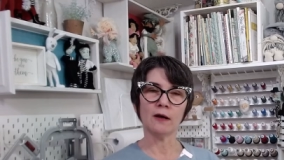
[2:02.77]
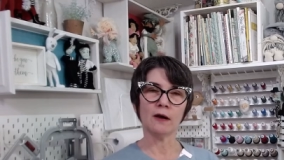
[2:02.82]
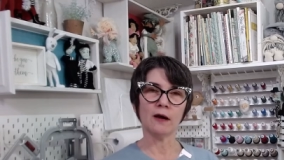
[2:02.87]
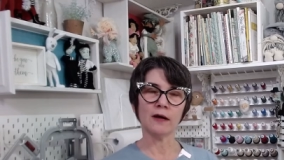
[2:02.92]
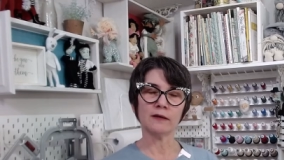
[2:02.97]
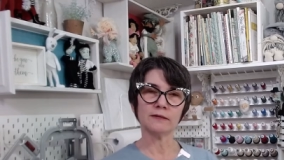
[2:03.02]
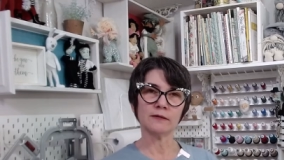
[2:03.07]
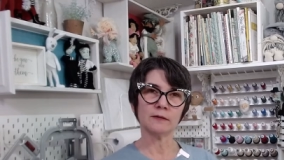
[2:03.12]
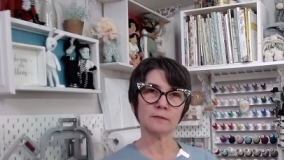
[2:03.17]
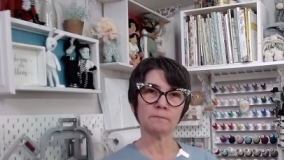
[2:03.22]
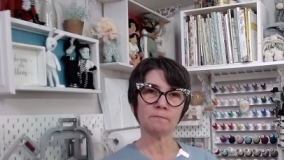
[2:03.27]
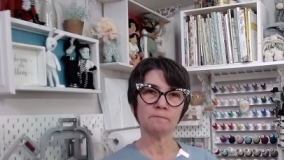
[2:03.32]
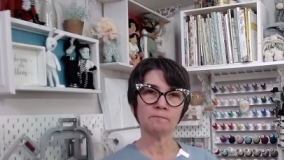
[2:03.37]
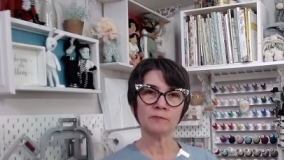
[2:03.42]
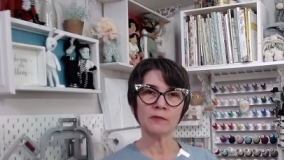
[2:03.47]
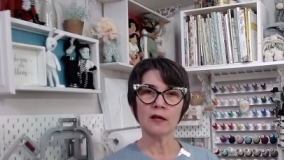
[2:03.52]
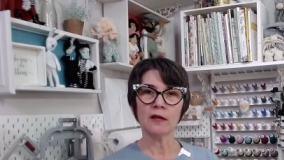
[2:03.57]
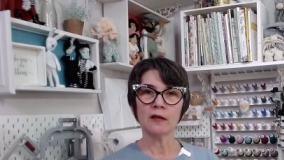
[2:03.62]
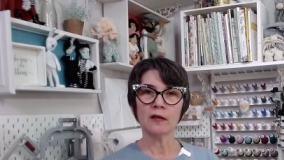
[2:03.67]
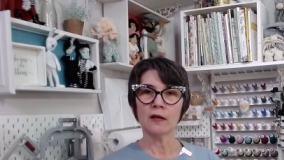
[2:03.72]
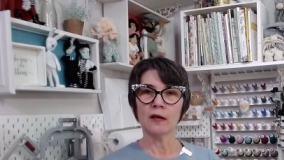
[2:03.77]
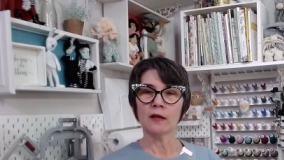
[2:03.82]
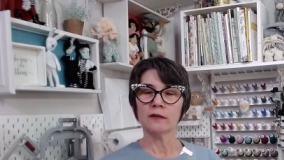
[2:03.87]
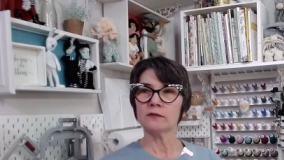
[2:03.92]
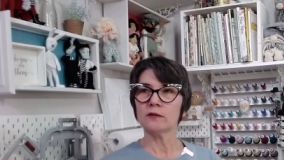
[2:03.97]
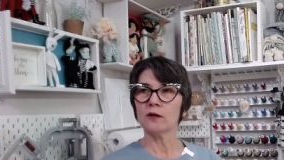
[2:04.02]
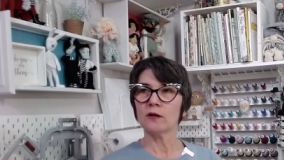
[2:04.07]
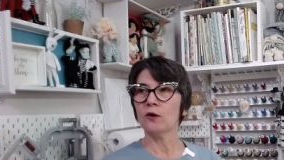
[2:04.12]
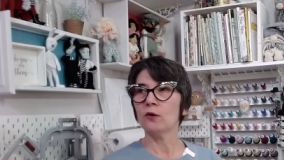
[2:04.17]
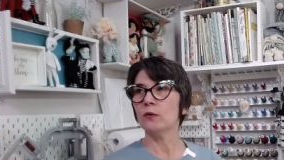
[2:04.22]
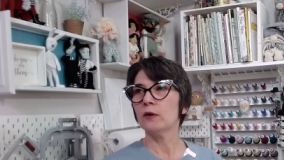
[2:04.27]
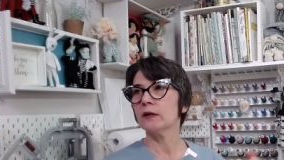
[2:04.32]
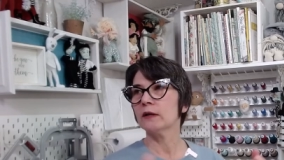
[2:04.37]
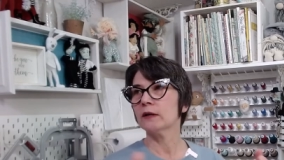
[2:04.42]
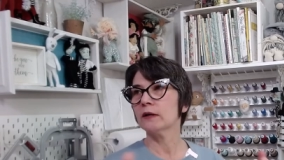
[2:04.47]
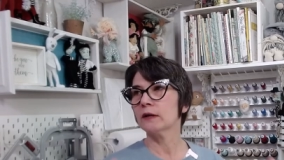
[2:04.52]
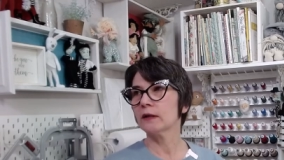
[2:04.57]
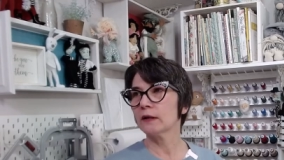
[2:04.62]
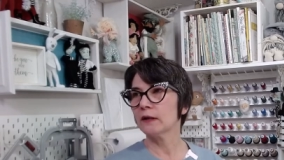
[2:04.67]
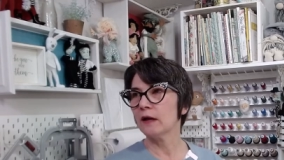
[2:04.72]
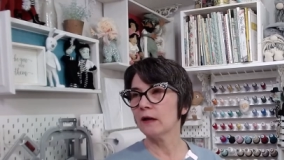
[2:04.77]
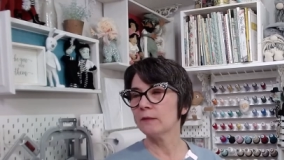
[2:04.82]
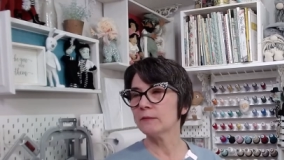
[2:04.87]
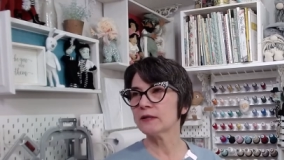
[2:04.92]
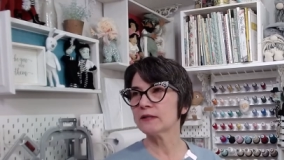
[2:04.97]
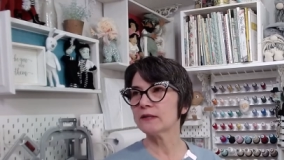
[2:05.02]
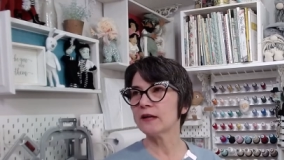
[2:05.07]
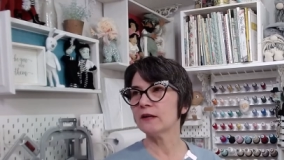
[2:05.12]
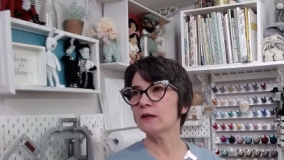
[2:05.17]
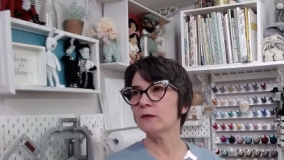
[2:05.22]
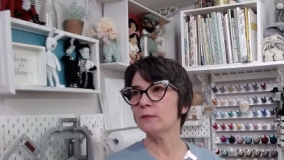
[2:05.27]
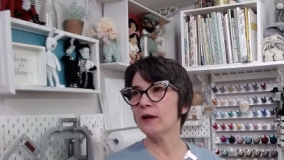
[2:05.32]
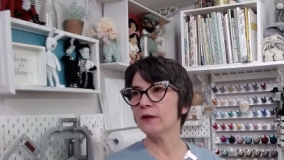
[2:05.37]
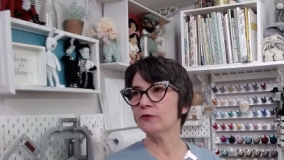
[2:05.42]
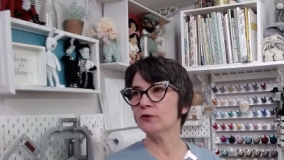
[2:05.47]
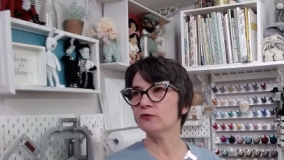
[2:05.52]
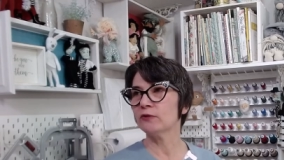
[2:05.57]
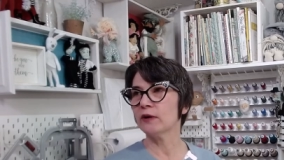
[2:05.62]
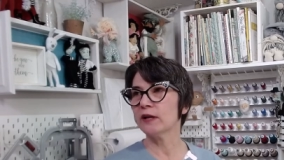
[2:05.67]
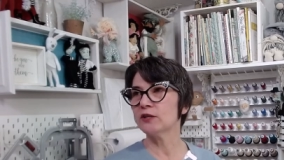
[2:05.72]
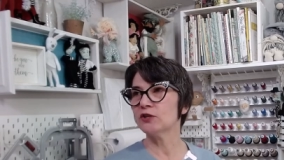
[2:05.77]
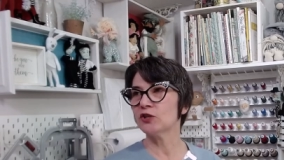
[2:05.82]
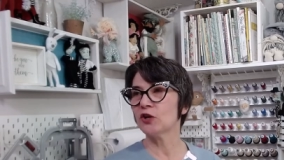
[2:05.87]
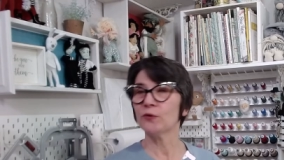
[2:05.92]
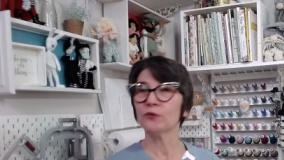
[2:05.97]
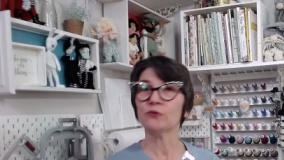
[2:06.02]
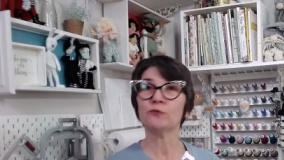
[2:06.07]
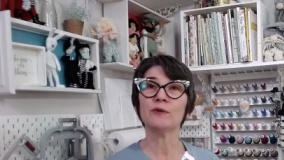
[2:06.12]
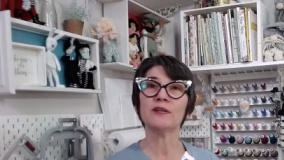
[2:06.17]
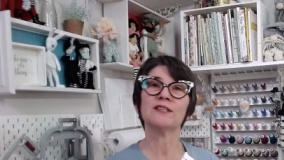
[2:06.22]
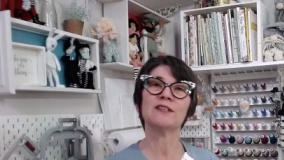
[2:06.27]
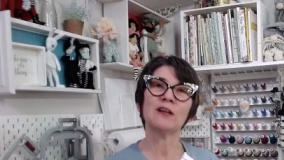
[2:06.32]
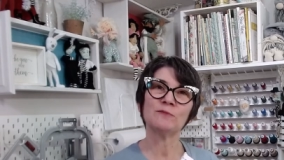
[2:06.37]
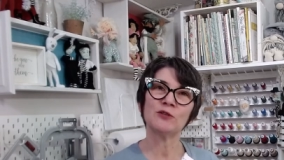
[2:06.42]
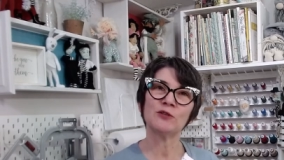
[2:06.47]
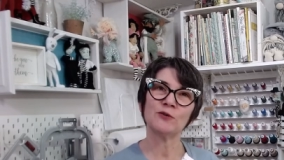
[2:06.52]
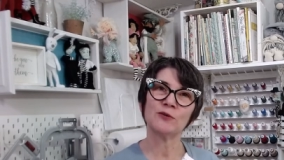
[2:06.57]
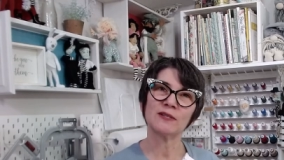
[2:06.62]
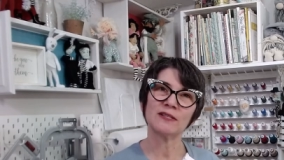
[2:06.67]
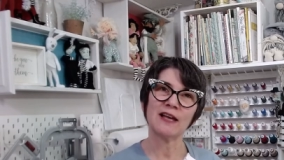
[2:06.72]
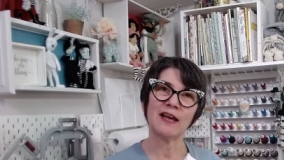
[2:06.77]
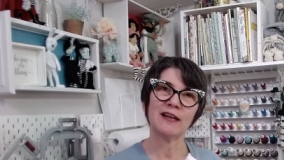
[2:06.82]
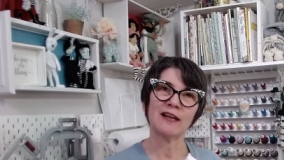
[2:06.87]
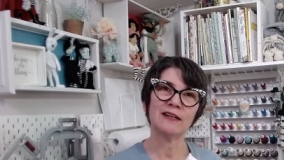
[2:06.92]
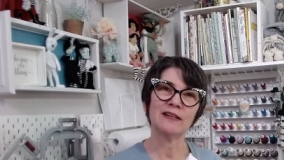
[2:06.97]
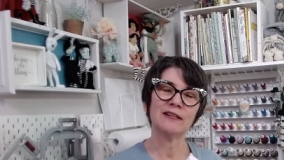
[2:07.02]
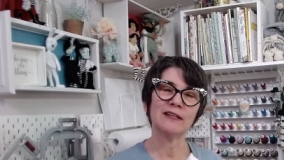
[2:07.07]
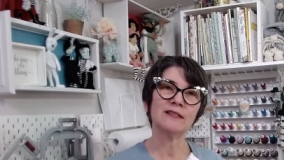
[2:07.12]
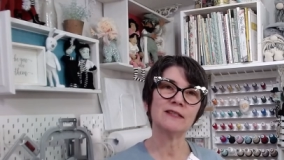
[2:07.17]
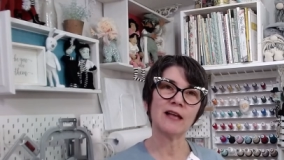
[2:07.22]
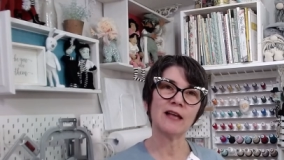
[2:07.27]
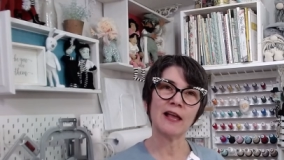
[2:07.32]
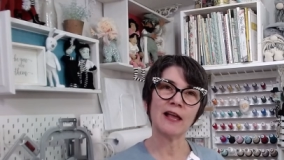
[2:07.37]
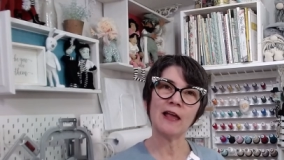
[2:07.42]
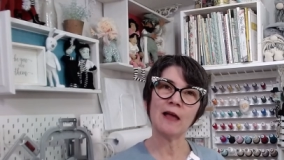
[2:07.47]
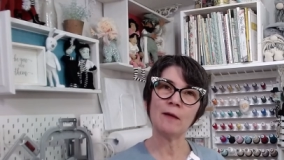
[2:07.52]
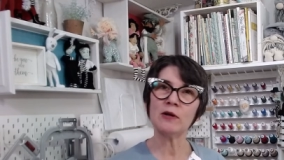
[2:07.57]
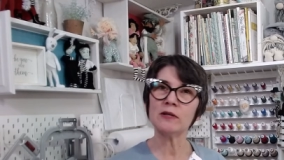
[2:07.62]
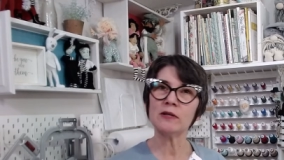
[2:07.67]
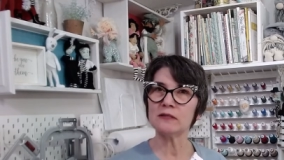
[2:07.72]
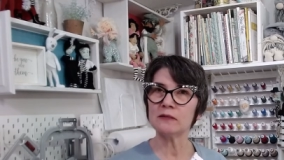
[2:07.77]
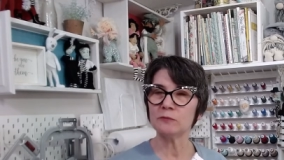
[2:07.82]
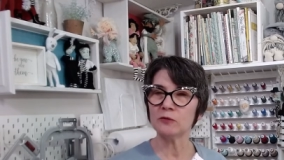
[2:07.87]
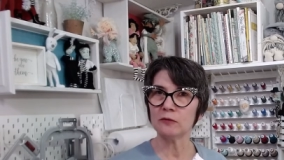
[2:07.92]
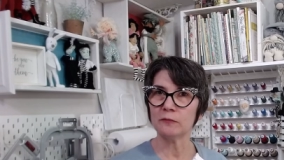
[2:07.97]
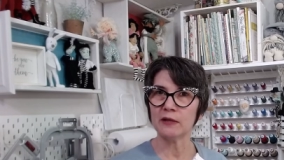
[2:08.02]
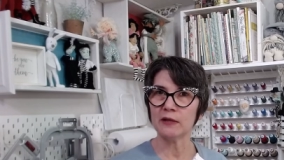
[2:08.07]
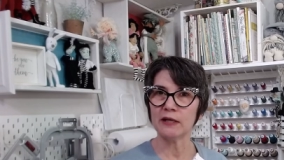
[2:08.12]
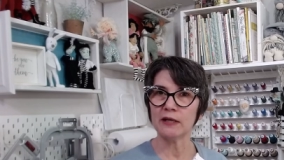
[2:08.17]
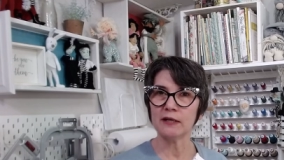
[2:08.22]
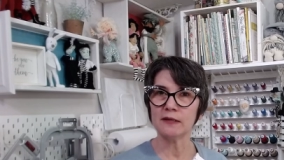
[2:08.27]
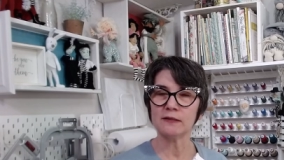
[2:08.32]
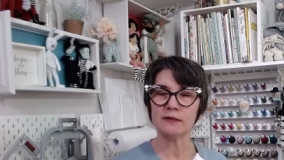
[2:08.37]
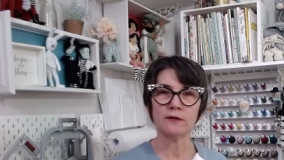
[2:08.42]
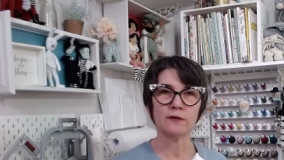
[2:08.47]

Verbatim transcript: awesome. So I'm excited about the trade show, and the reason I'm so excited is I am on some committees.